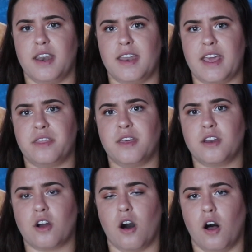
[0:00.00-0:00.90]

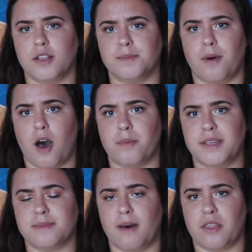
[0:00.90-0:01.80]
Nathan called
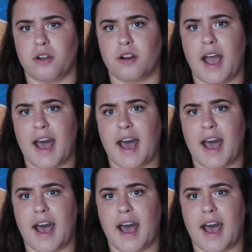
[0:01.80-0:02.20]
Bobby's mother